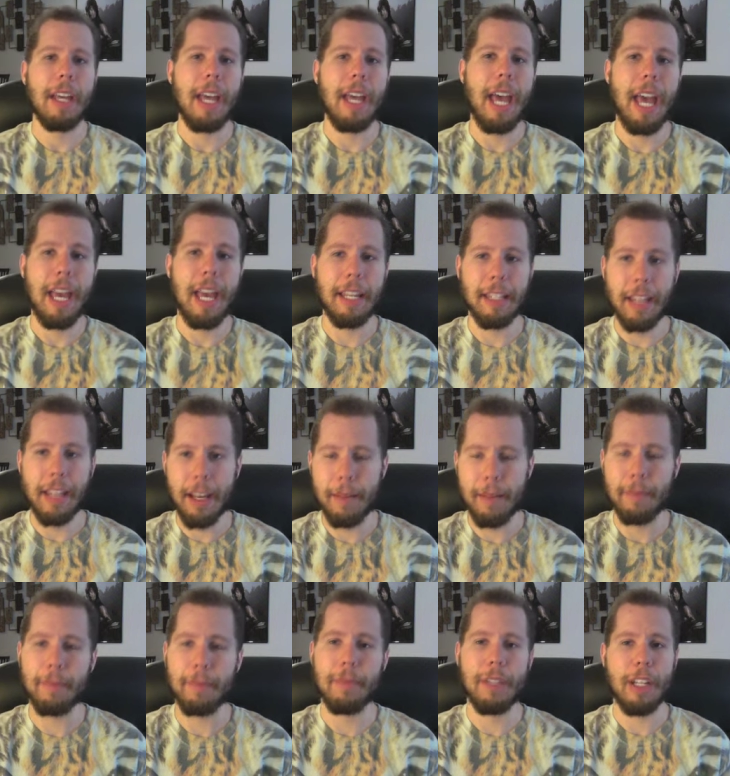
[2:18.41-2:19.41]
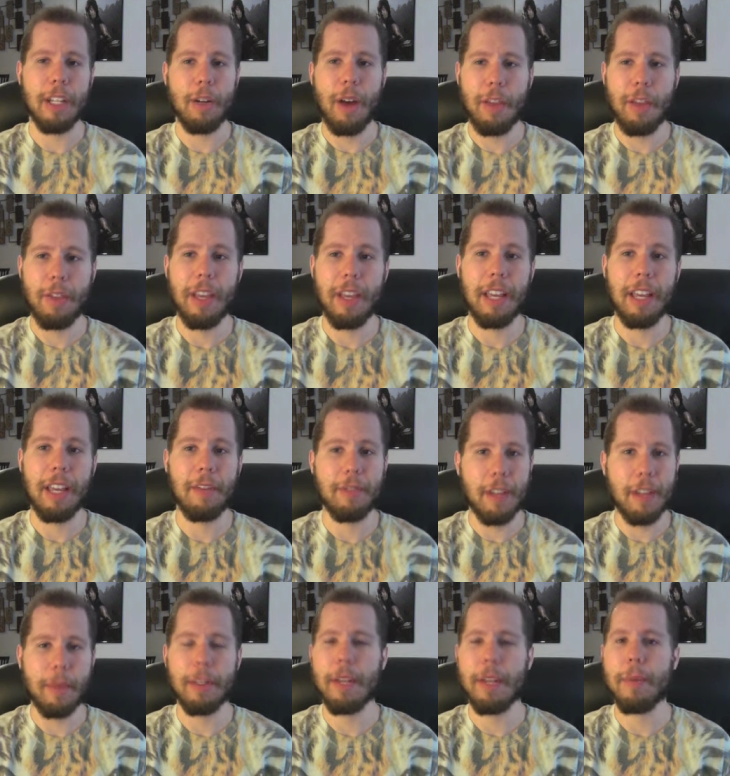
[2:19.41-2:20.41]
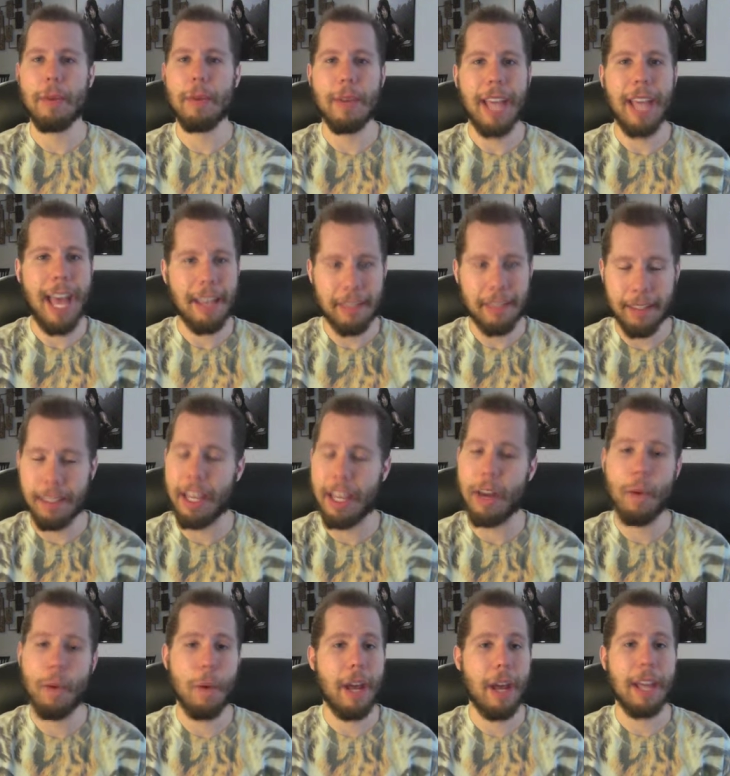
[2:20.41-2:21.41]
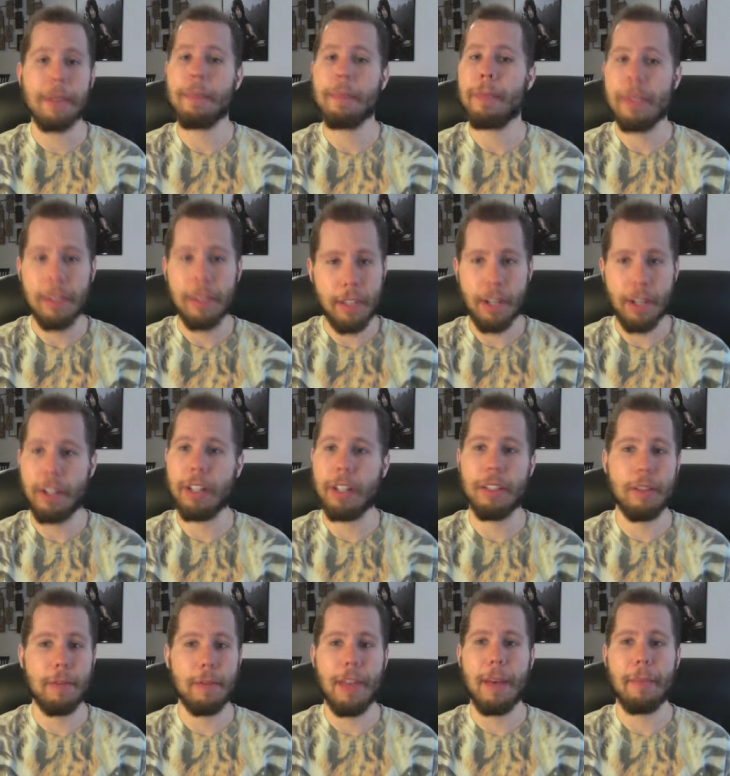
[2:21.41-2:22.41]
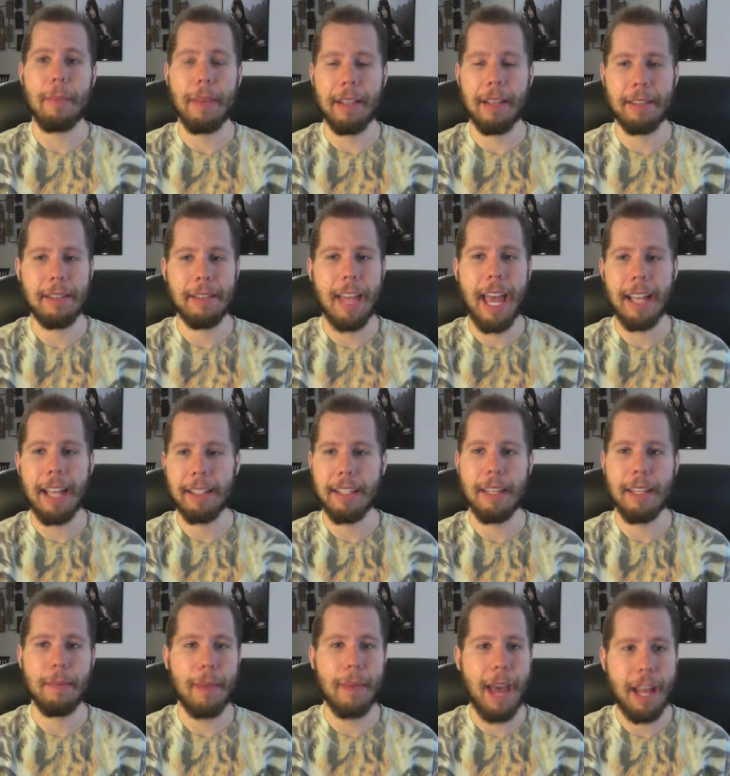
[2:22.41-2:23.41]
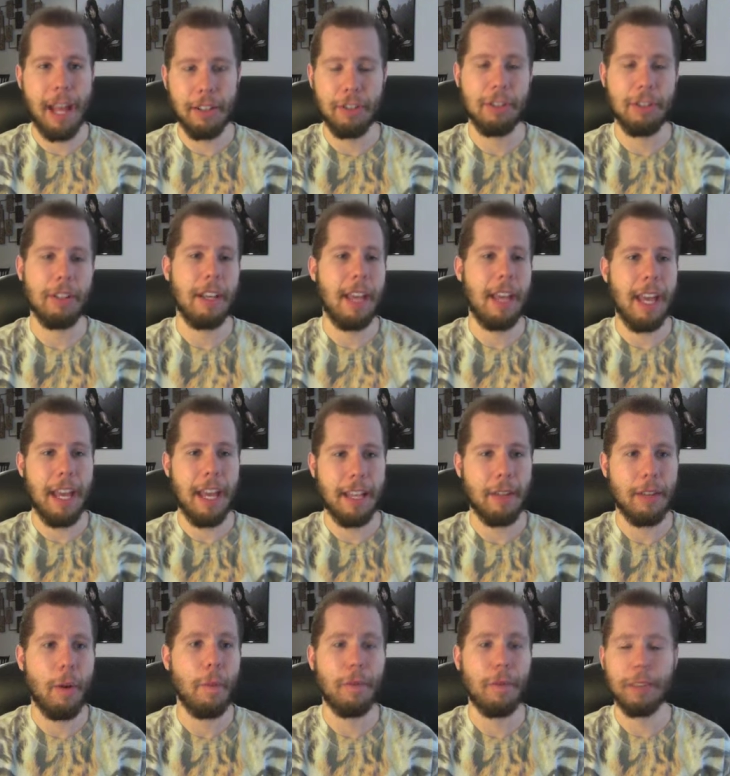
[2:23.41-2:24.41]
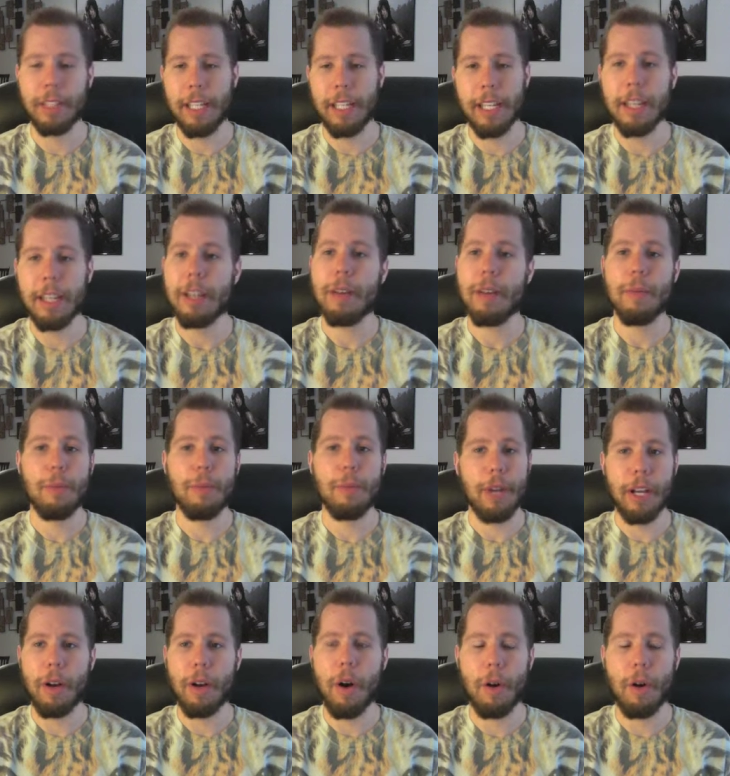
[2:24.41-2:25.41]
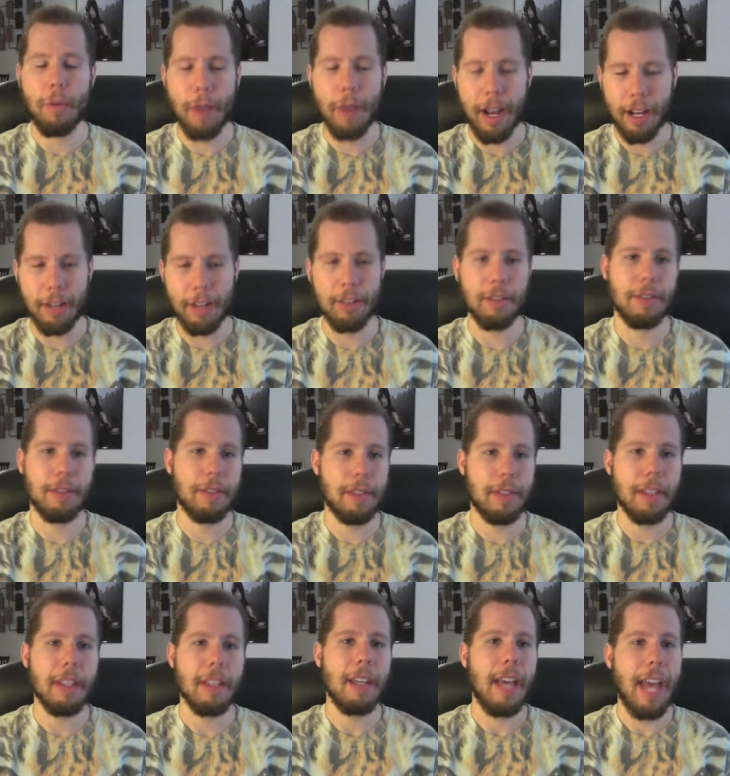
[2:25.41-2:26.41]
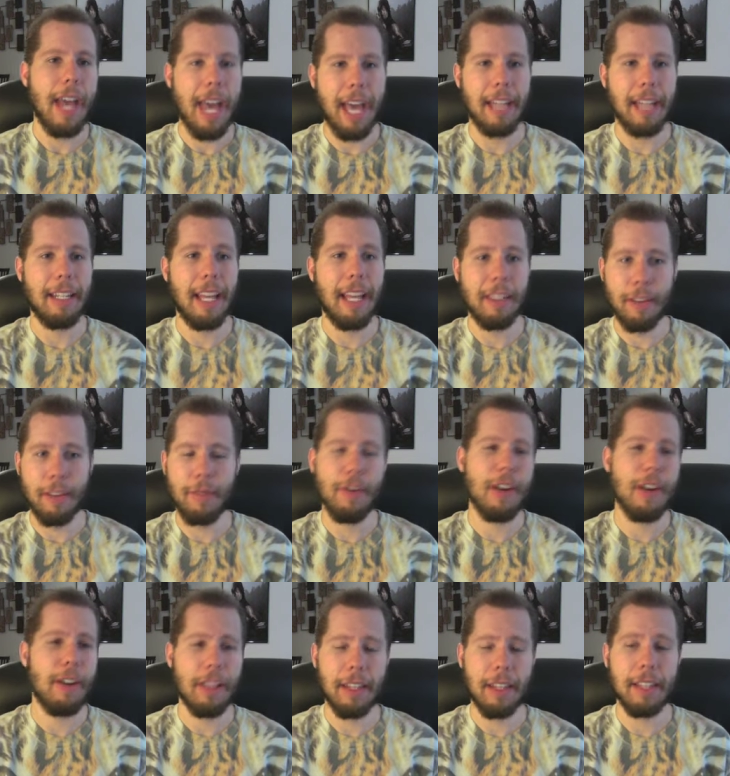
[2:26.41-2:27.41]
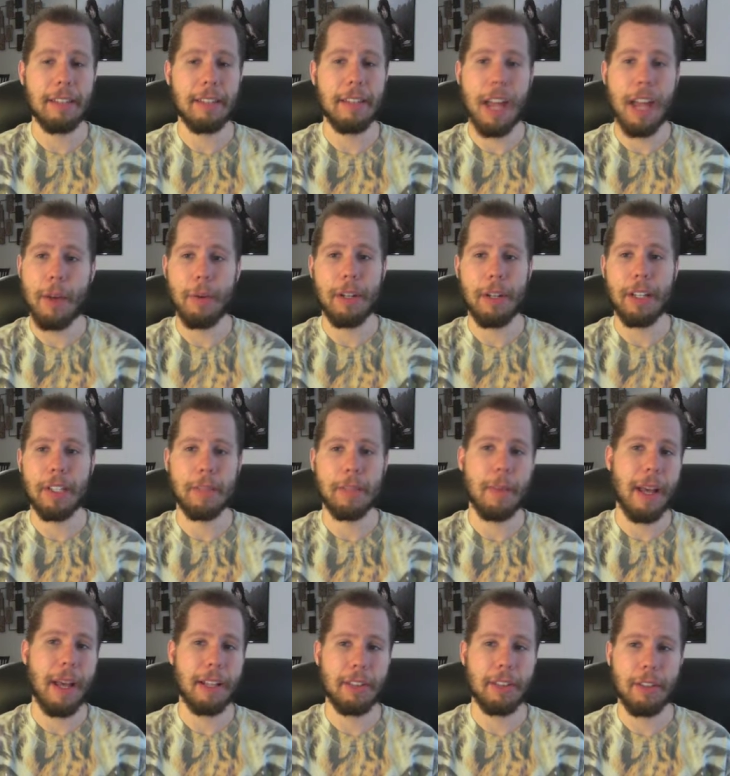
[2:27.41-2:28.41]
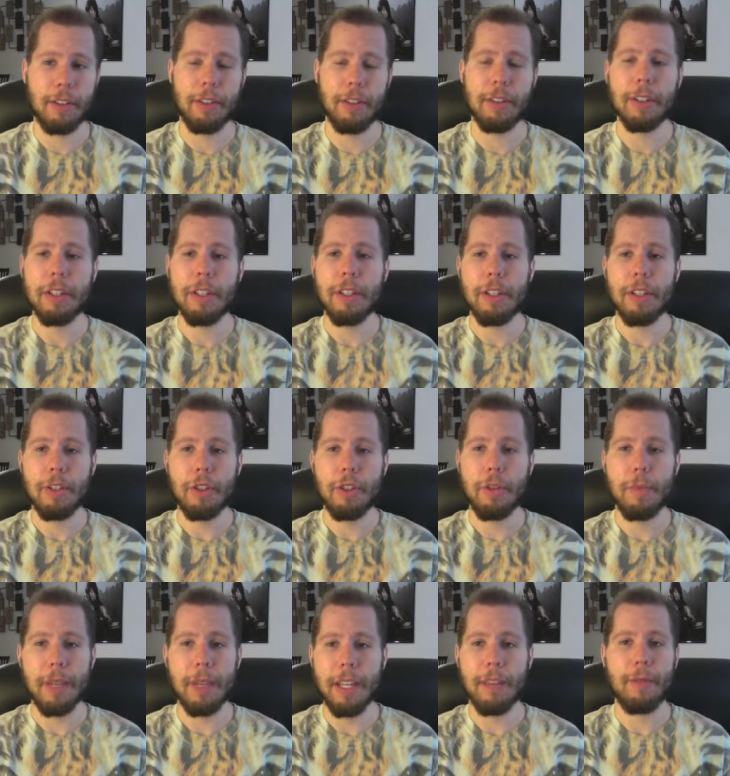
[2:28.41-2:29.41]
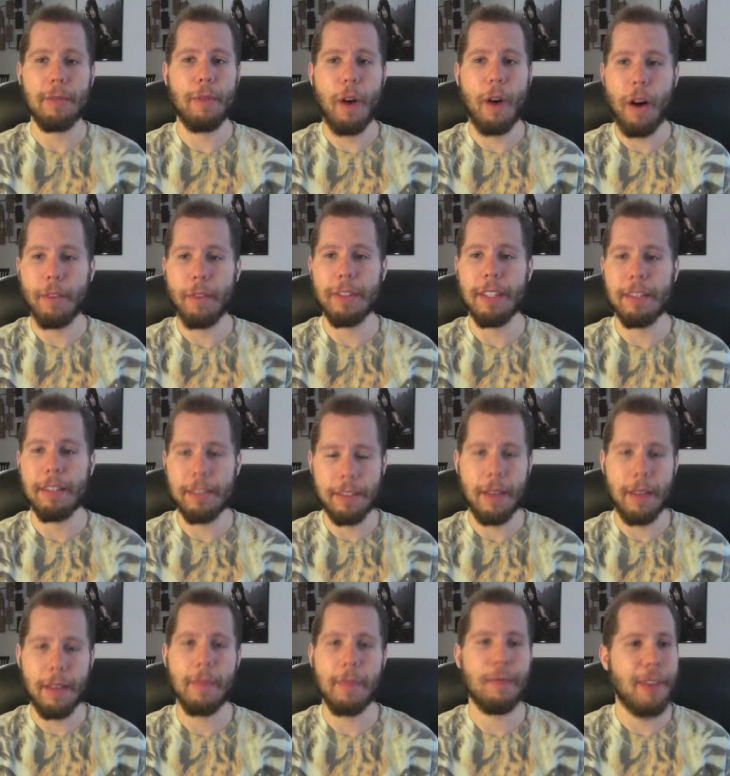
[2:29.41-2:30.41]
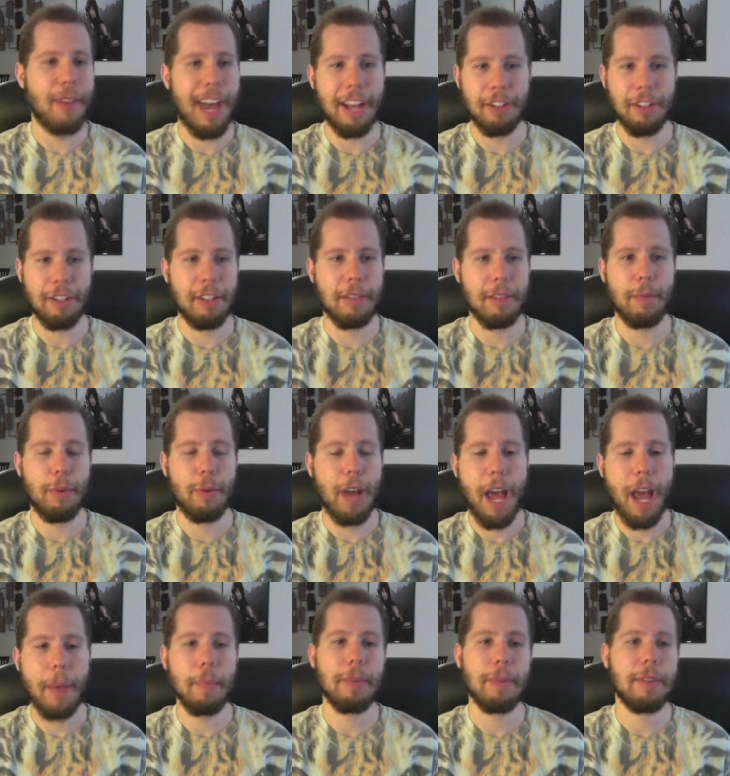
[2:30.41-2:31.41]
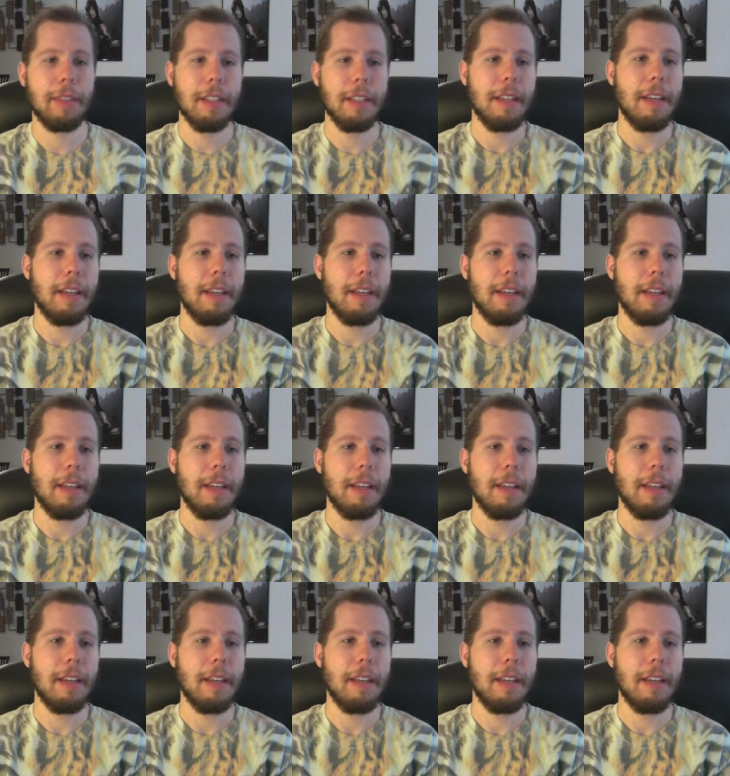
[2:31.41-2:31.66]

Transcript: And, um, you know, I think if WWE has it their way, they're going to do that mixed tag team match. And hopefully break all records. And at the very least, I would expect her to be involved in some fashion, perhaps